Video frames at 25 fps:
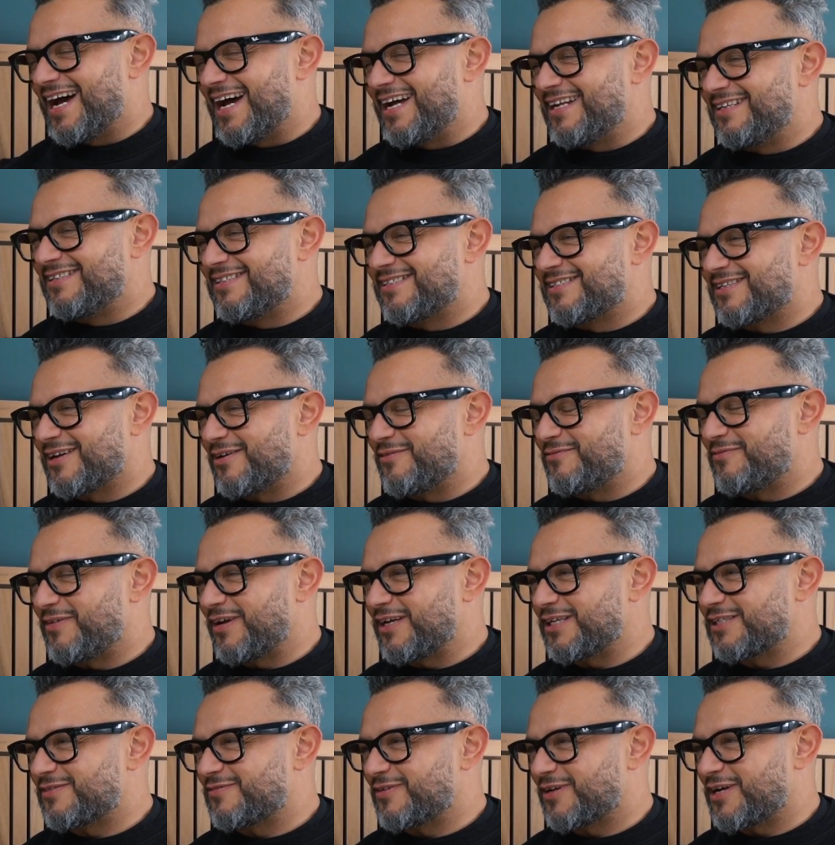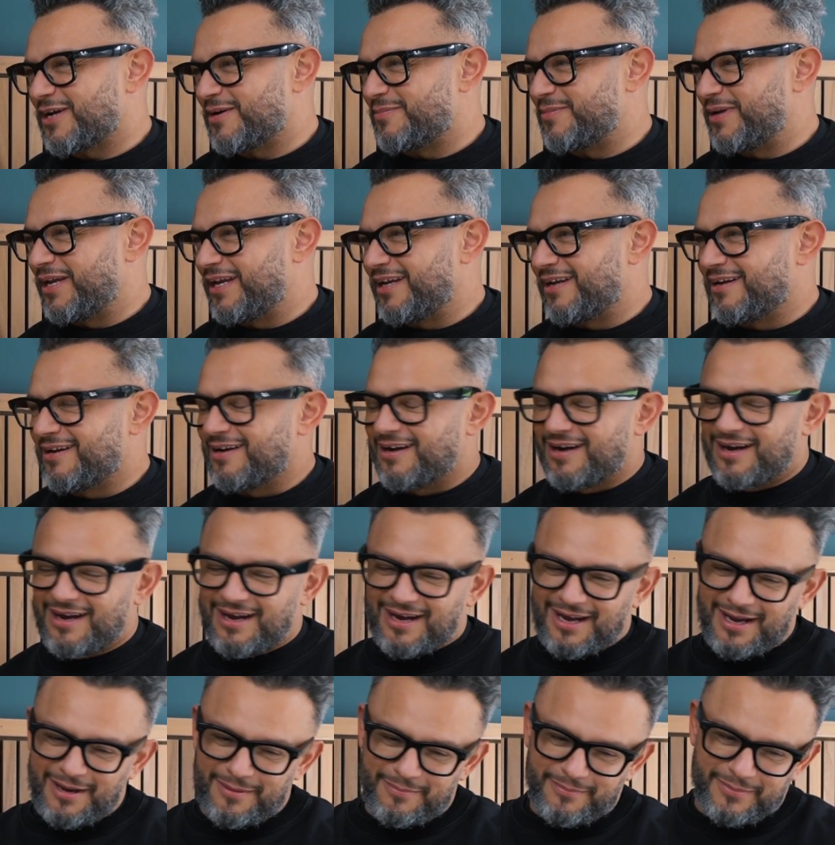And so thanks for coming.
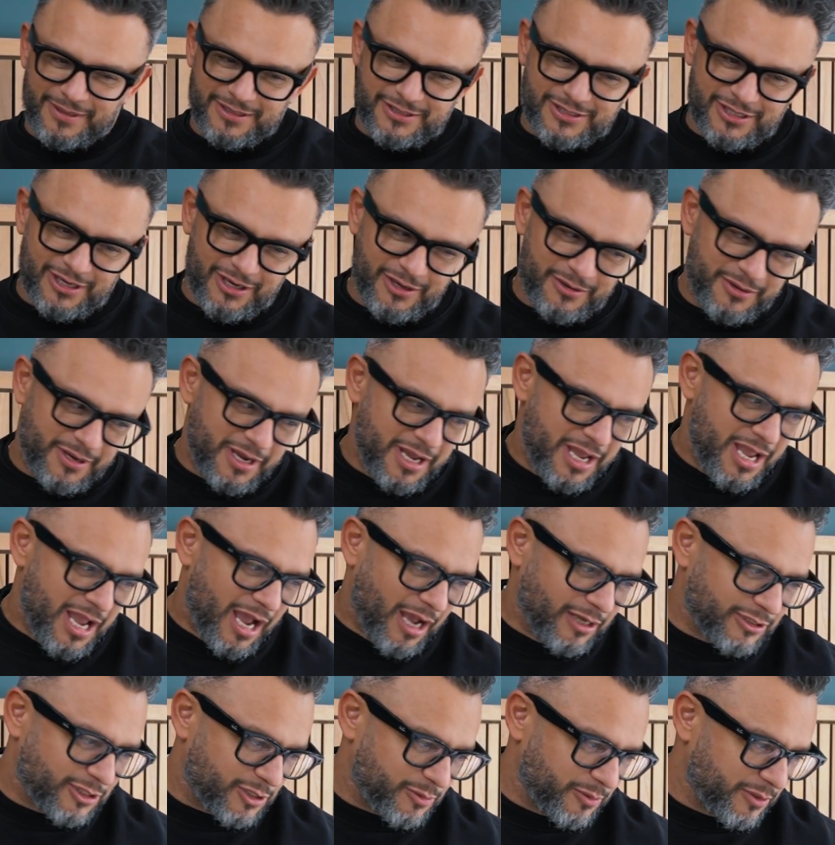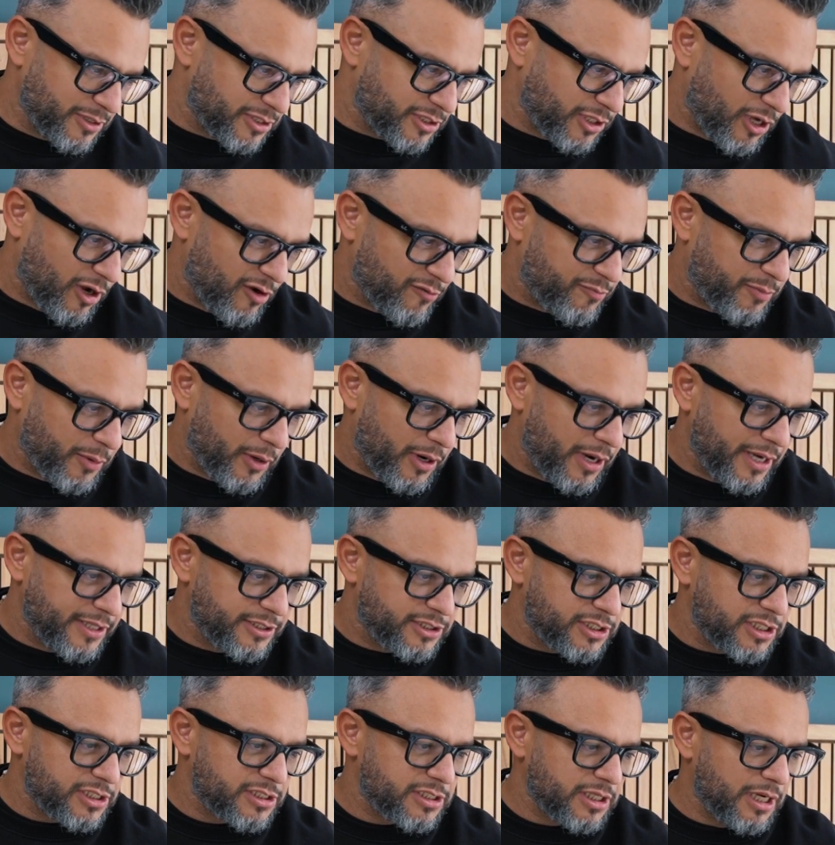So I just want to start off by
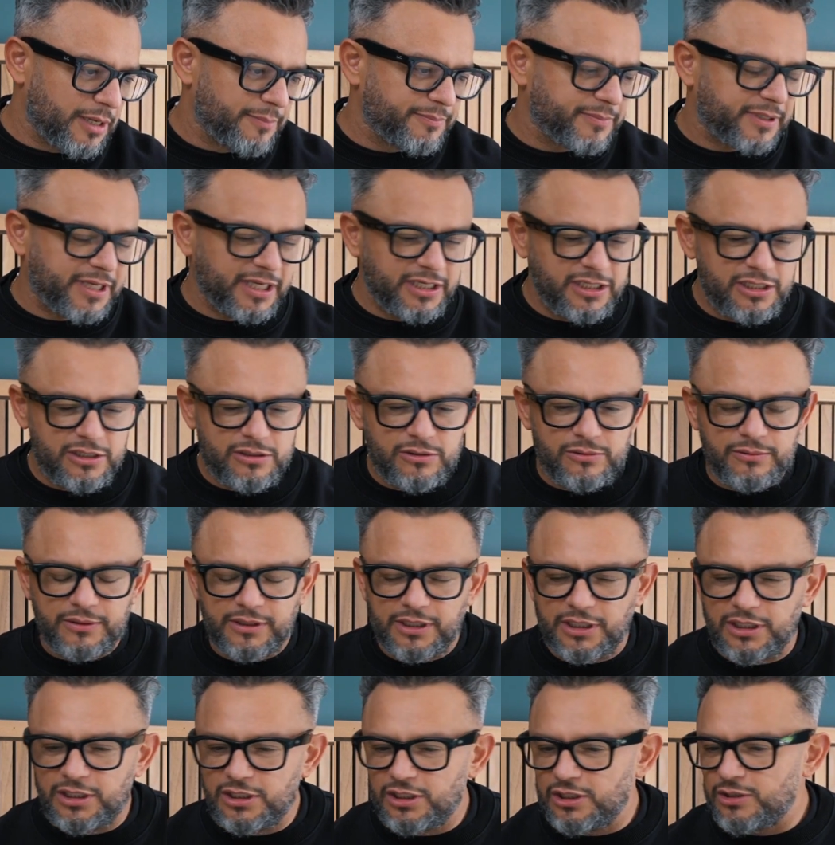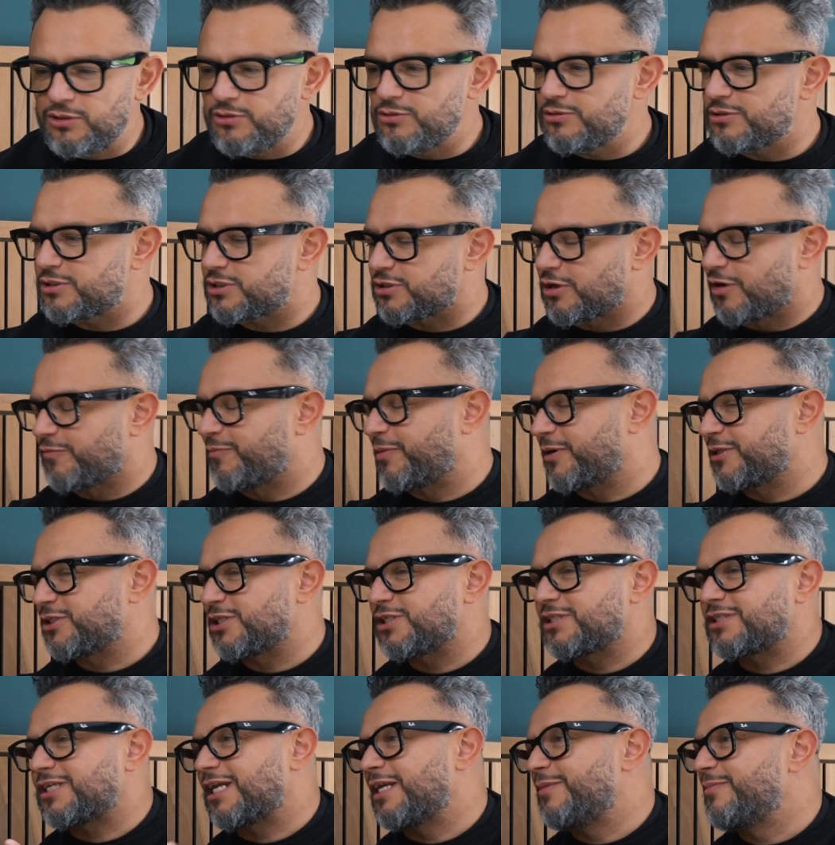just, can you start off by
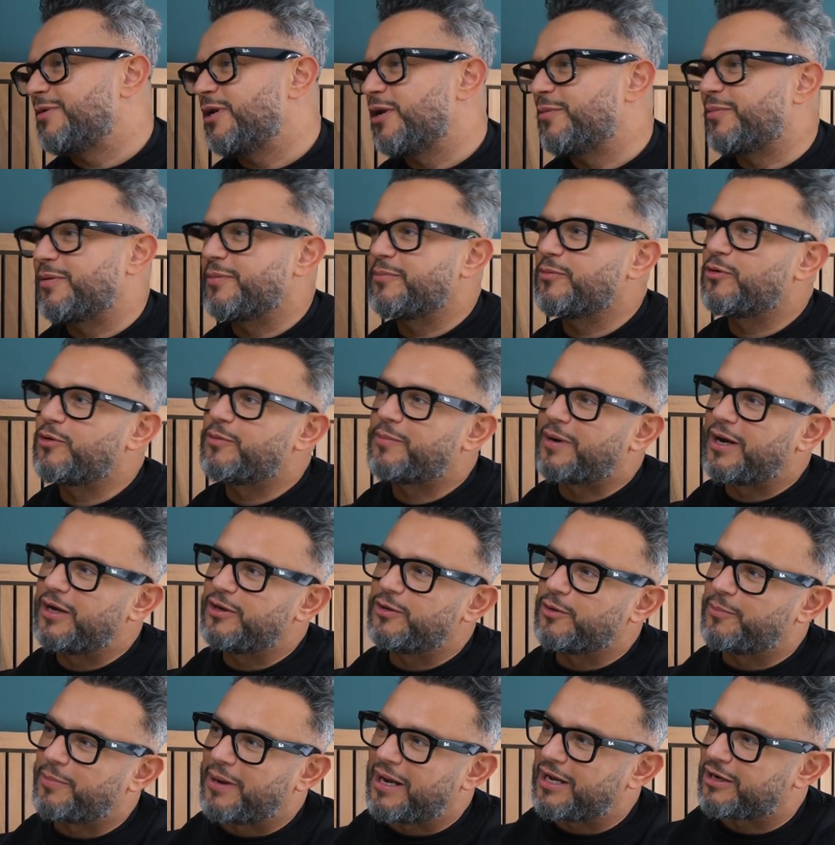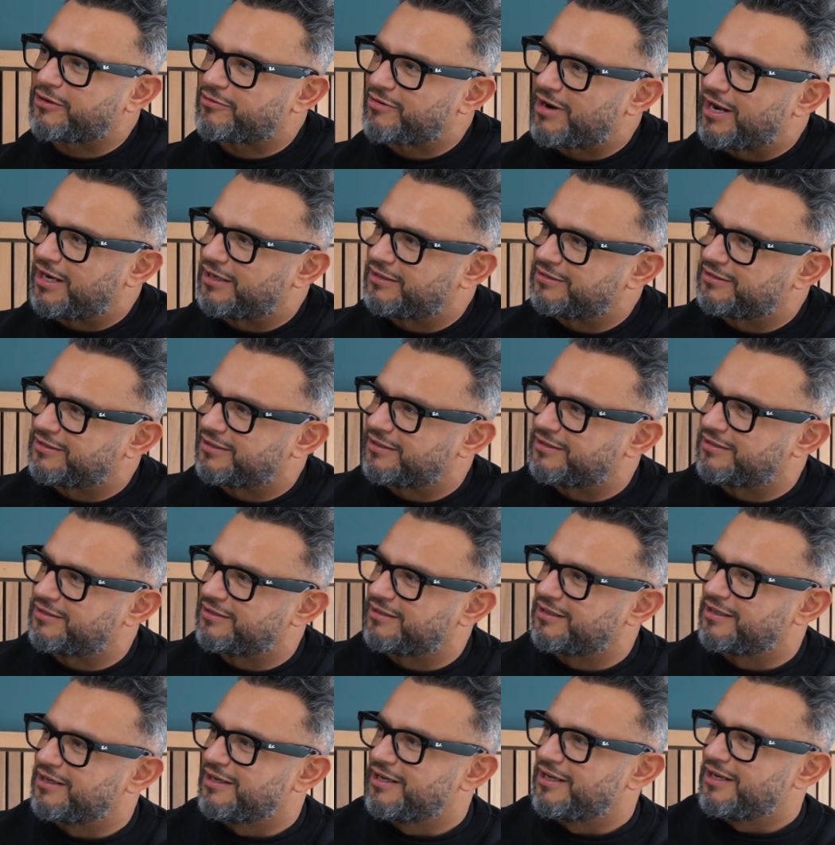just telling me a little bit more about your background and
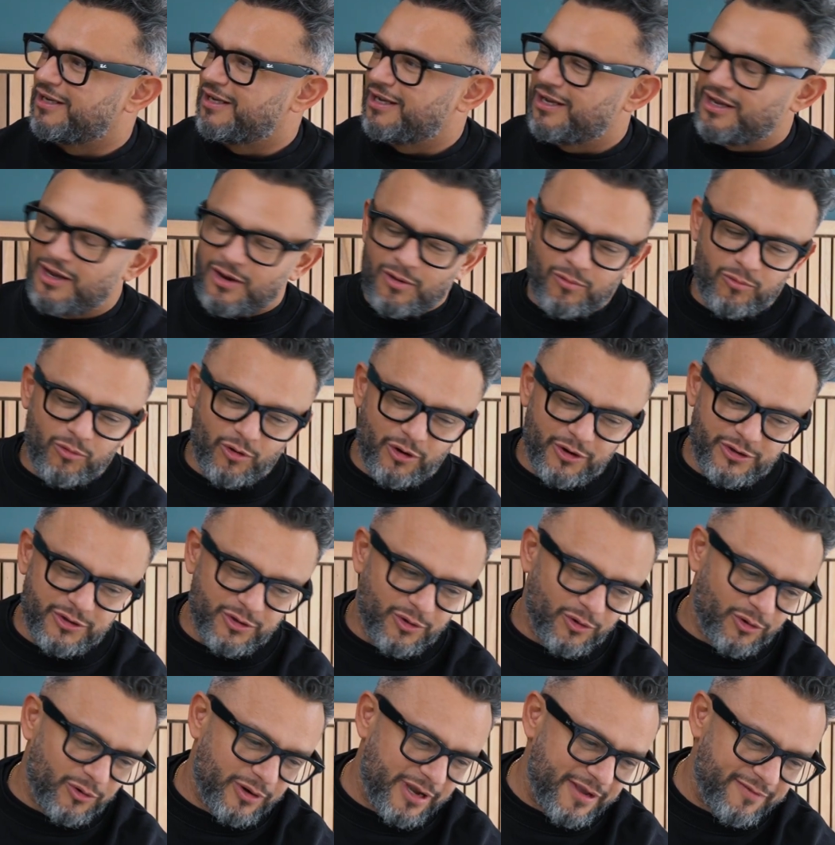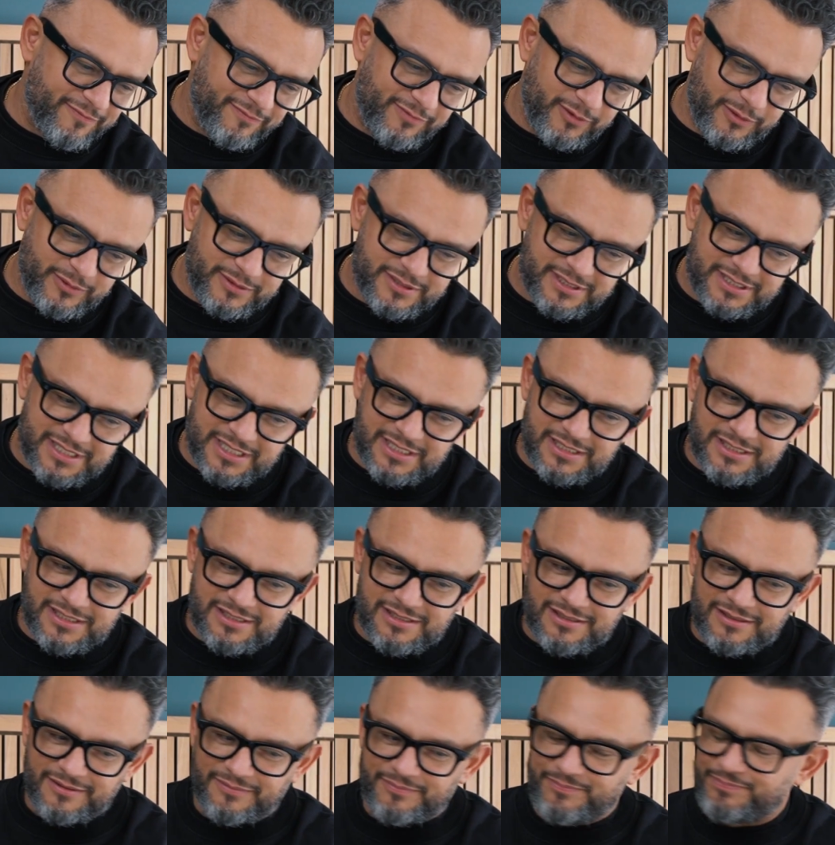what are your influences?